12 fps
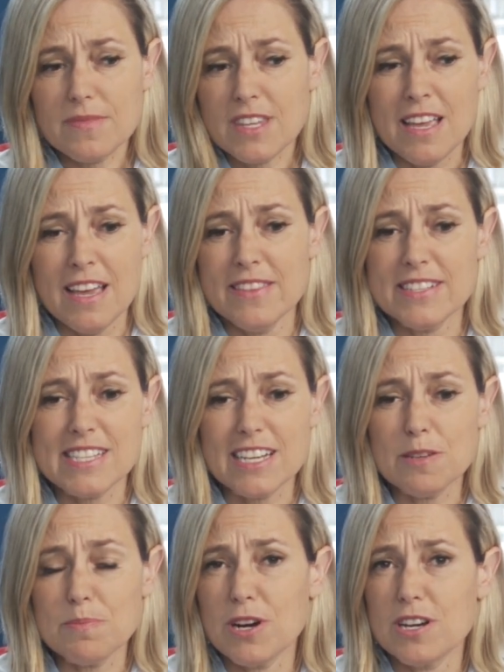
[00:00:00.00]
And the
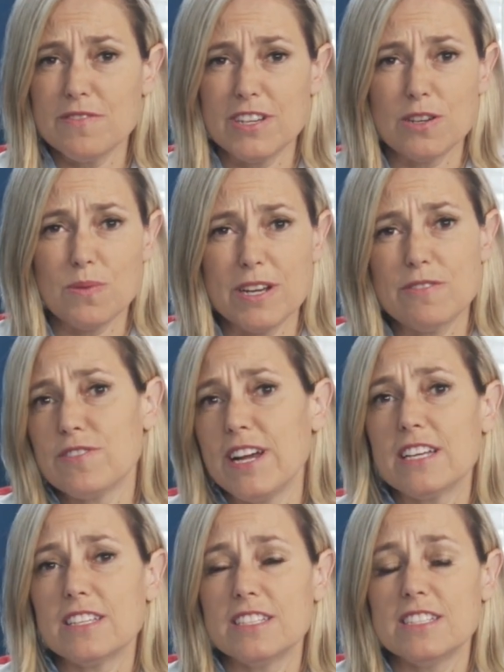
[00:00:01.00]
second part of it, quite
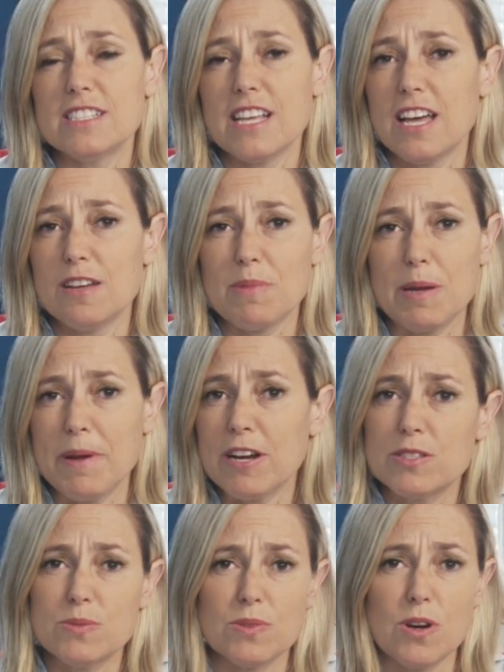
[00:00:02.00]
frankly, is that my
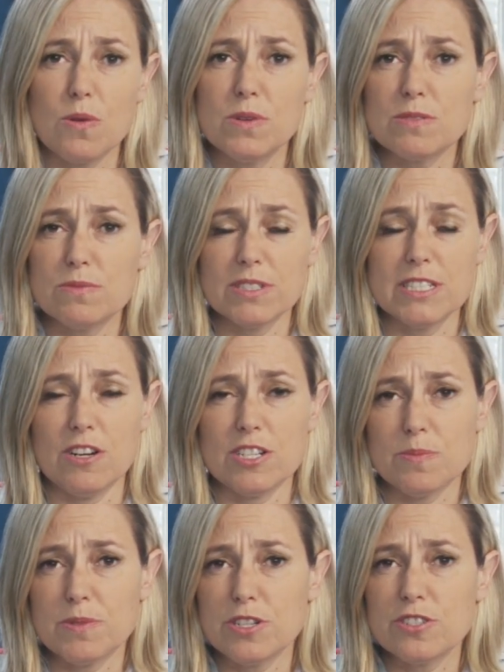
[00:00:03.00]
parents were always really
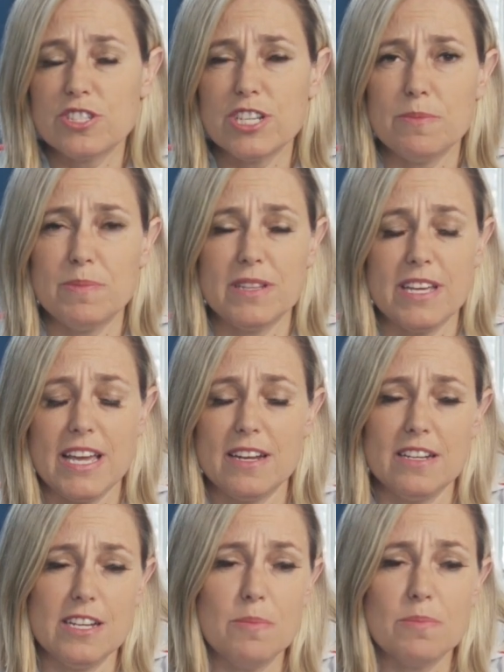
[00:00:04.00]
entrepreneurship, and they had
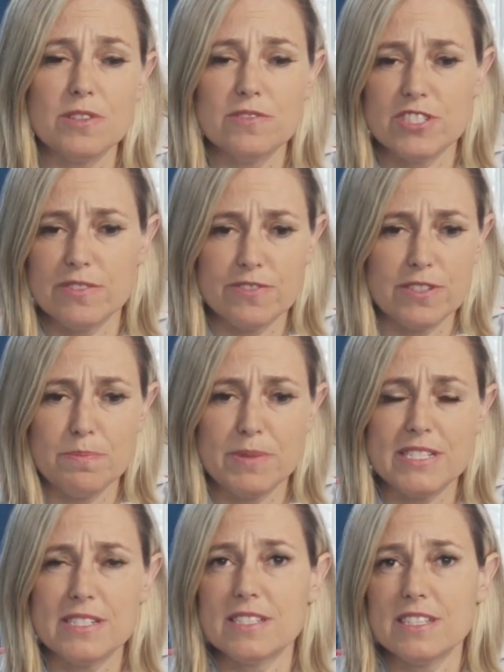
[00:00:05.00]
a number of different
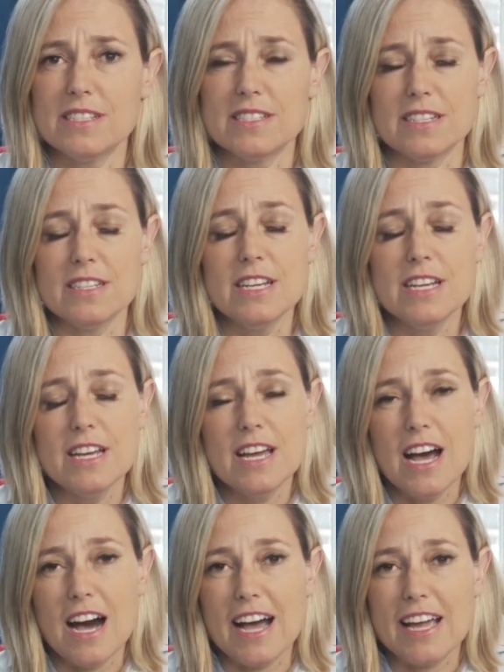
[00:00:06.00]
businesses, and
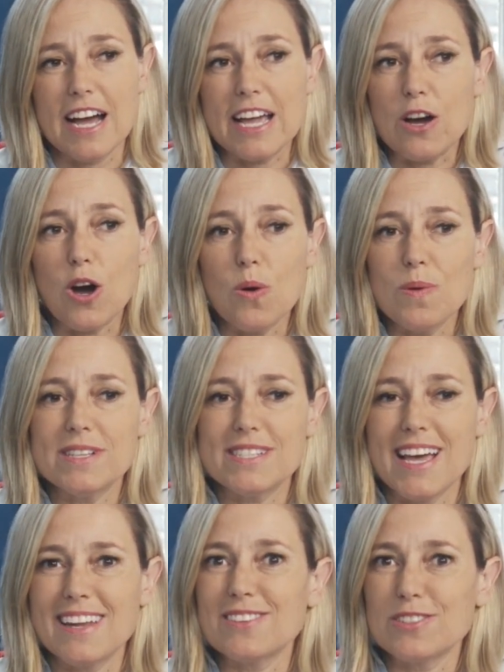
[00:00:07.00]
I always
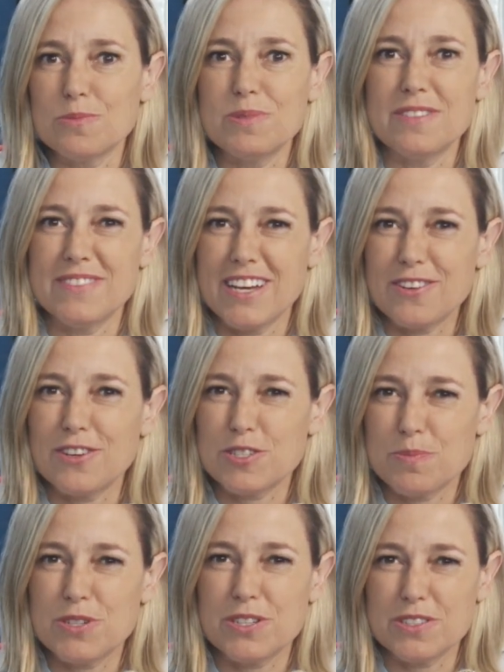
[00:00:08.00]
had a little bit of that
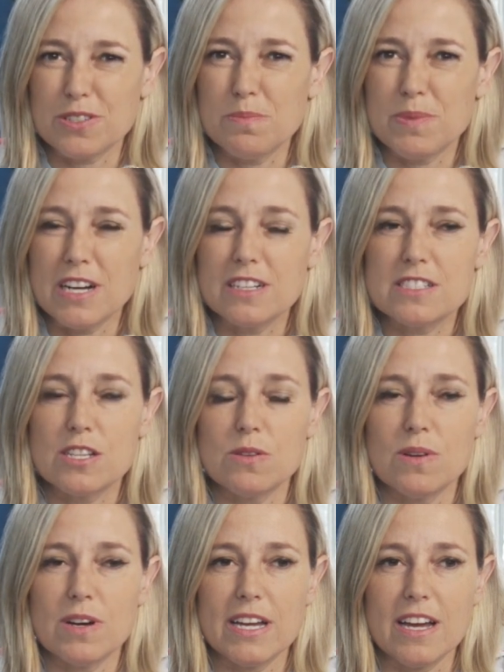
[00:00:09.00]
entrepreneurial bug.
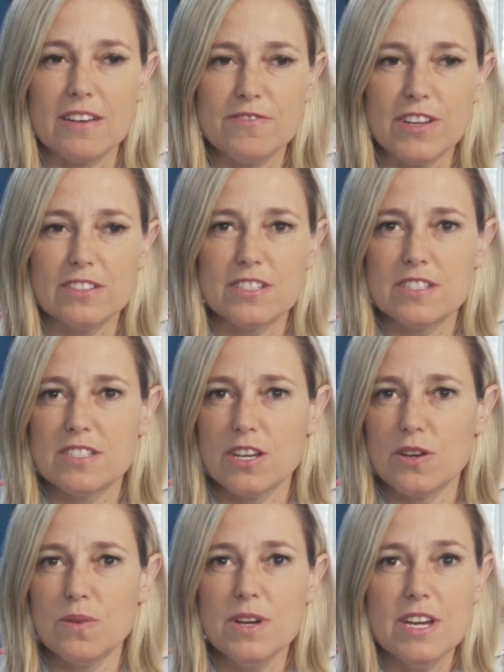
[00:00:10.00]
So I felt as
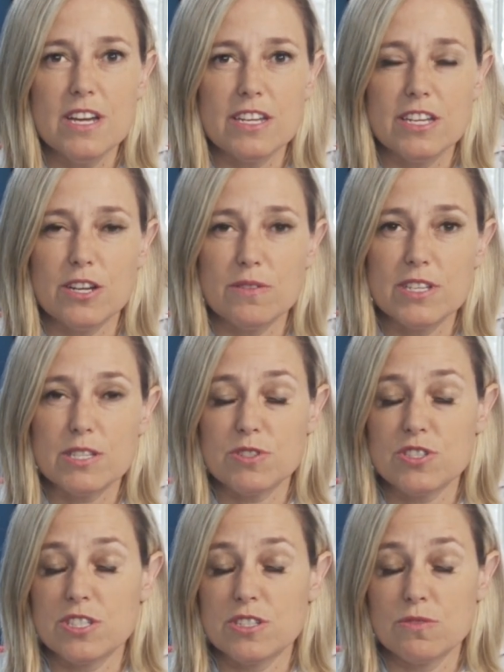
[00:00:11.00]
though, this was
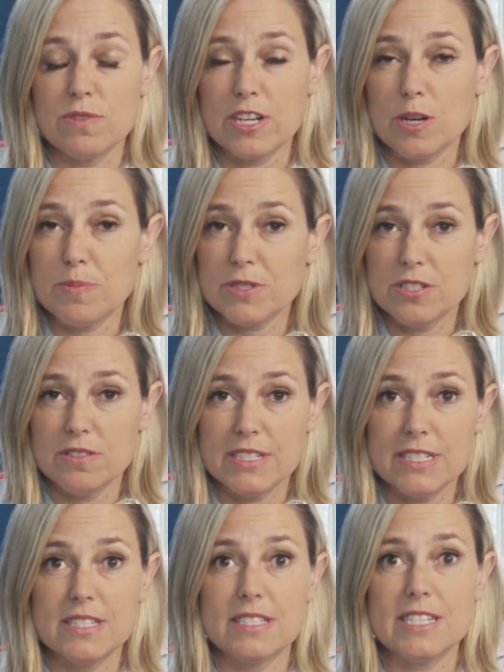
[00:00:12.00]
just a great opportunity
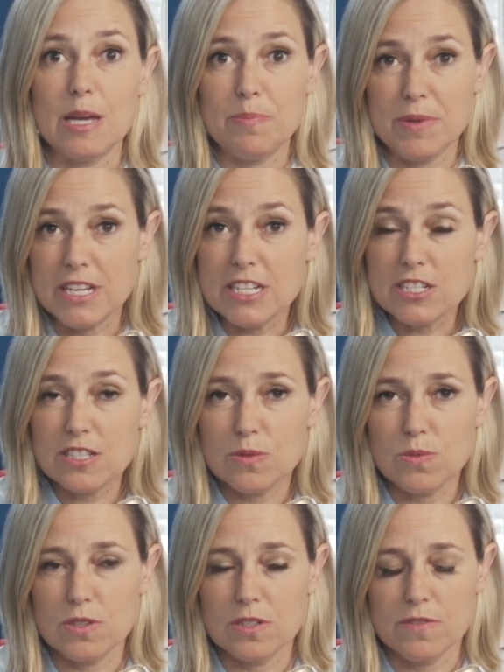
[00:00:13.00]
to step into the
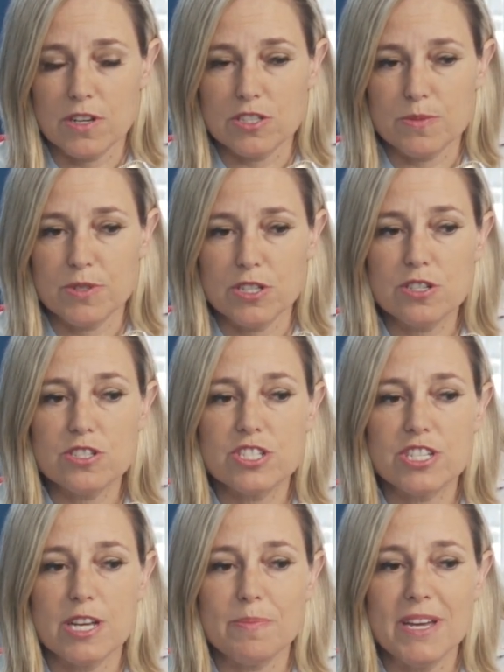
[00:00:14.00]
world of
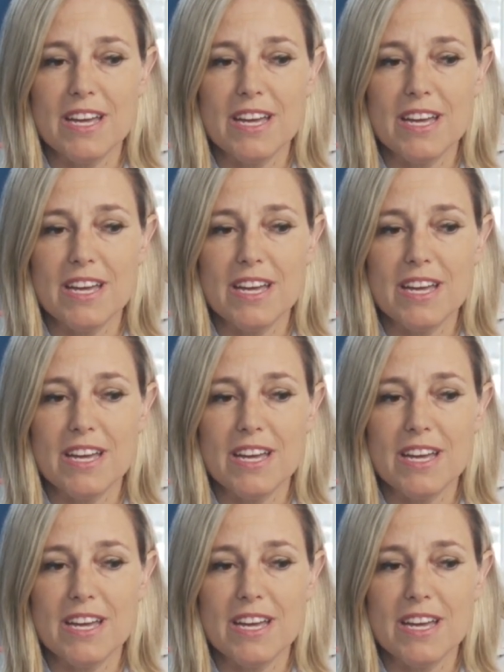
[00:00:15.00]
entrepreneurship.